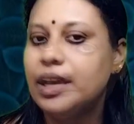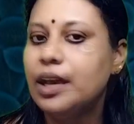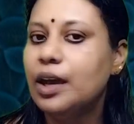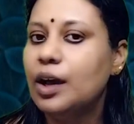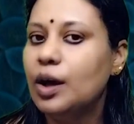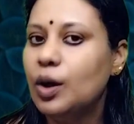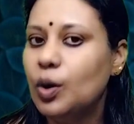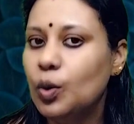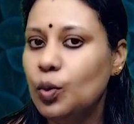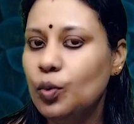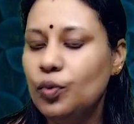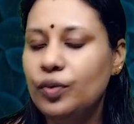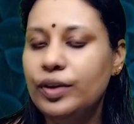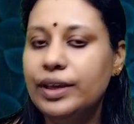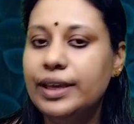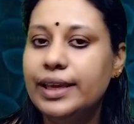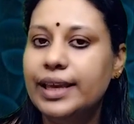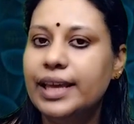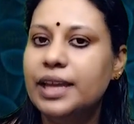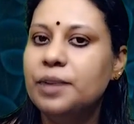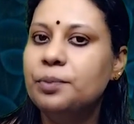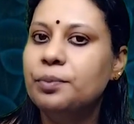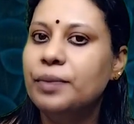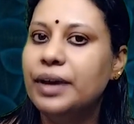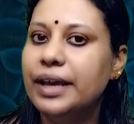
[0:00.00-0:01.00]
How we
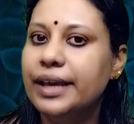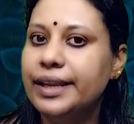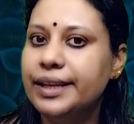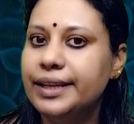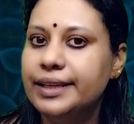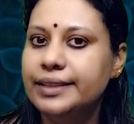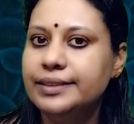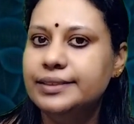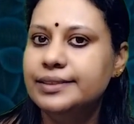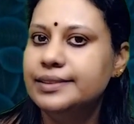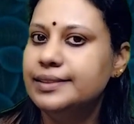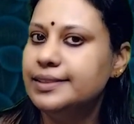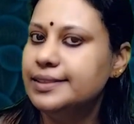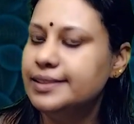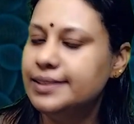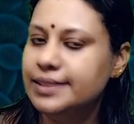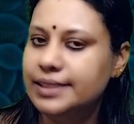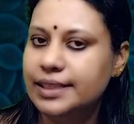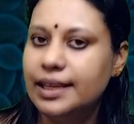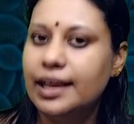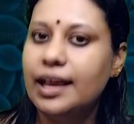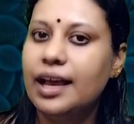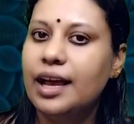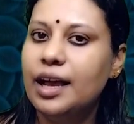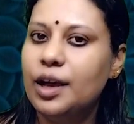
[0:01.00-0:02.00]
can manage
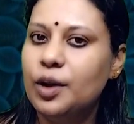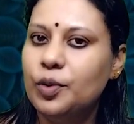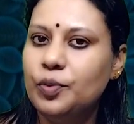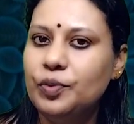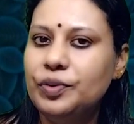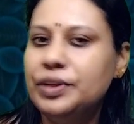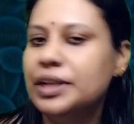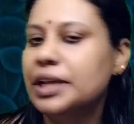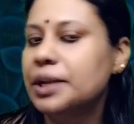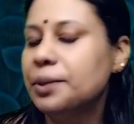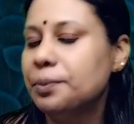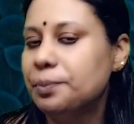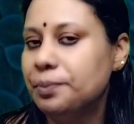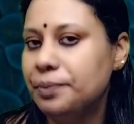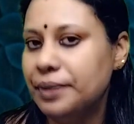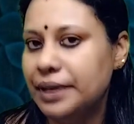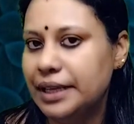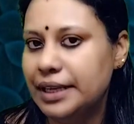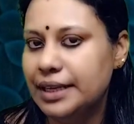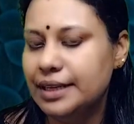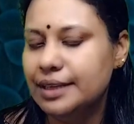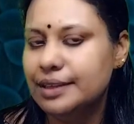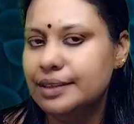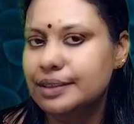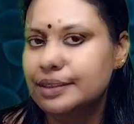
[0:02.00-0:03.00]
this after
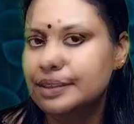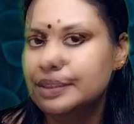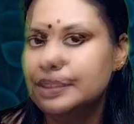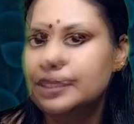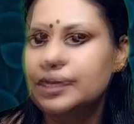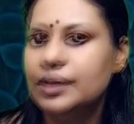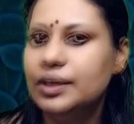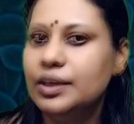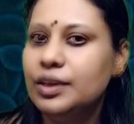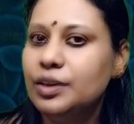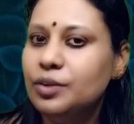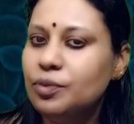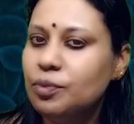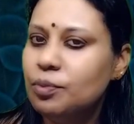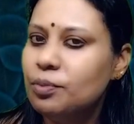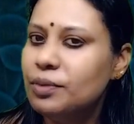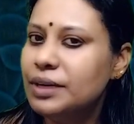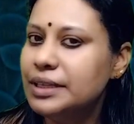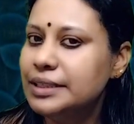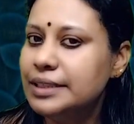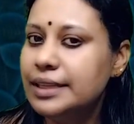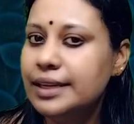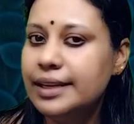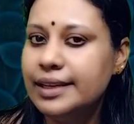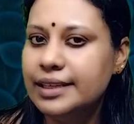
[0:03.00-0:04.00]
pain? If
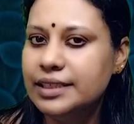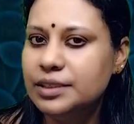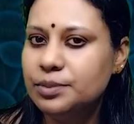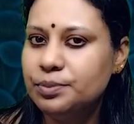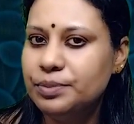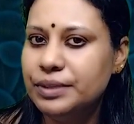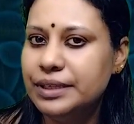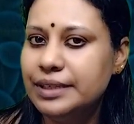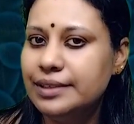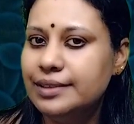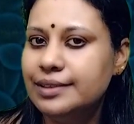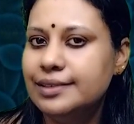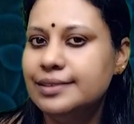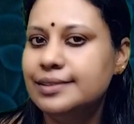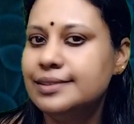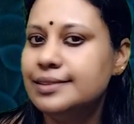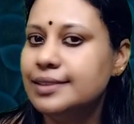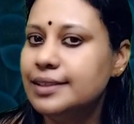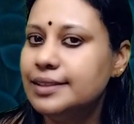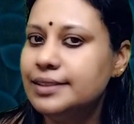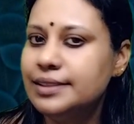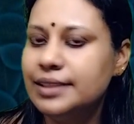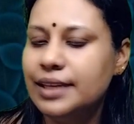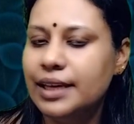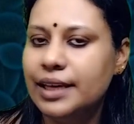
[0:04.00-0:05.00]
mother experience
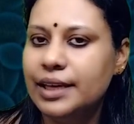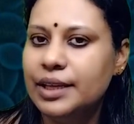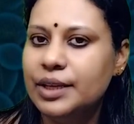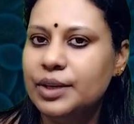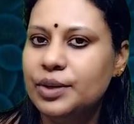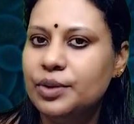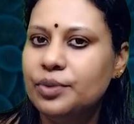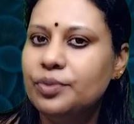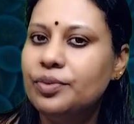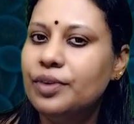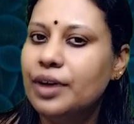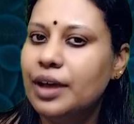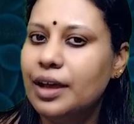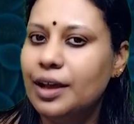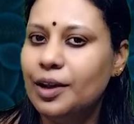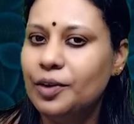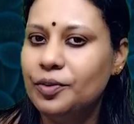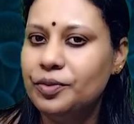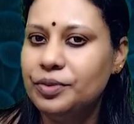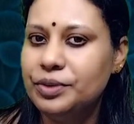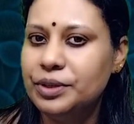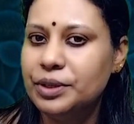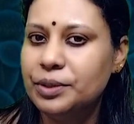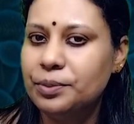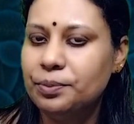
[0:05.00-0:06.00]
such kind of
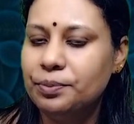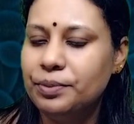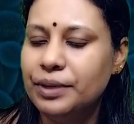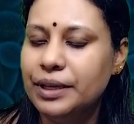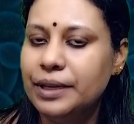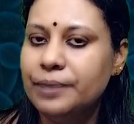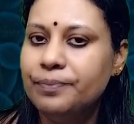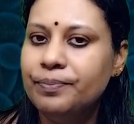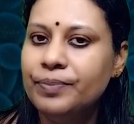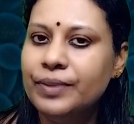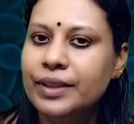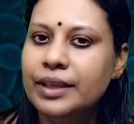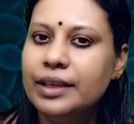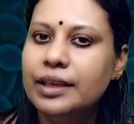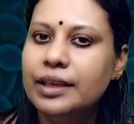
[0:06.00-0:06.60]
after pain,